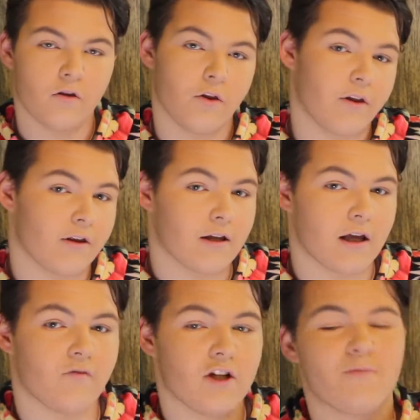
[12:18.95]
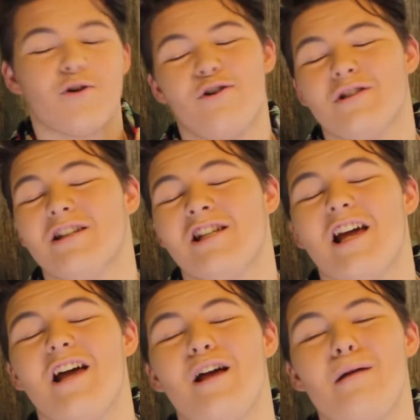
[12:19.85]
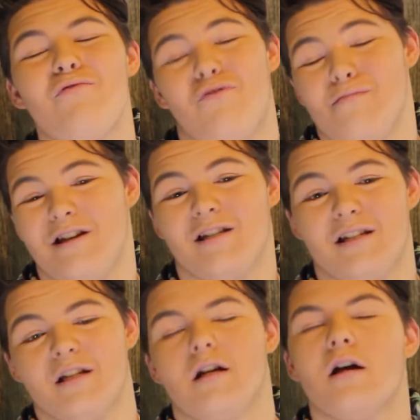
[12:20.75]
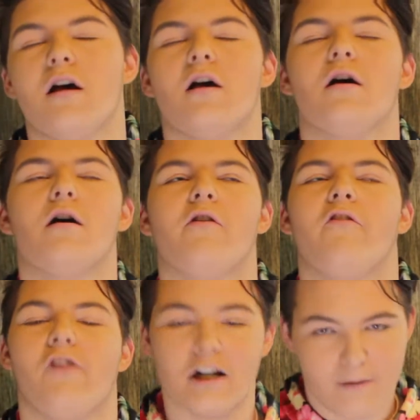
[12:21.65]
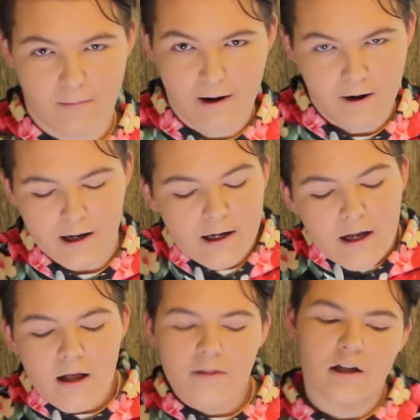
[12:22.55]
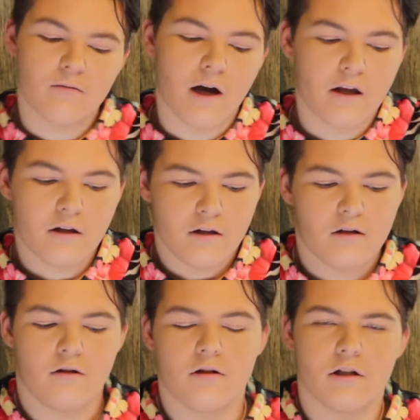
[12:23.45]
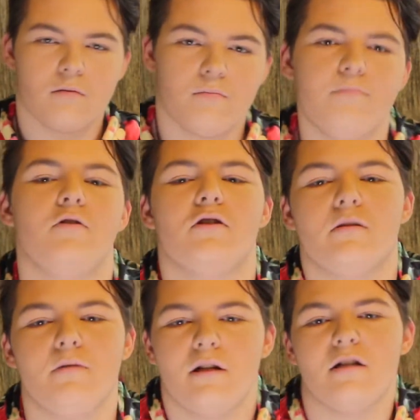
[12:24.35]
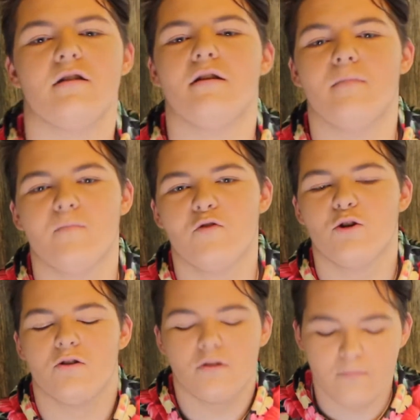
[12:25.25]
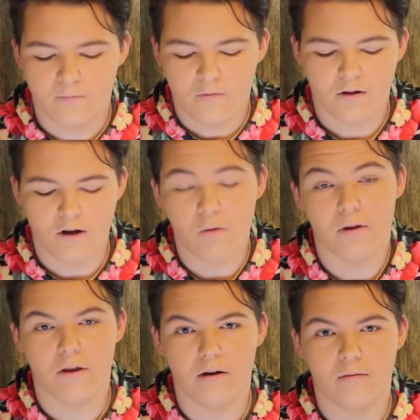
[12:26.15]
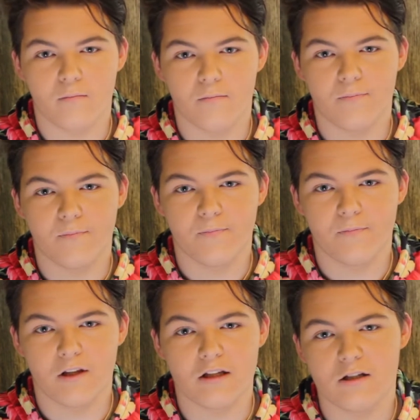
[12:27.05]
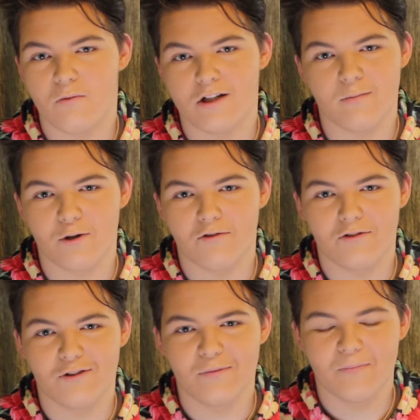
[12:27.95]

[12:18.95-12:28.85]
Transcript: The thing that gave James Charles his infamous Flashback Mary. That's why you just be easy. Just go with it. Easy breezy beautiful.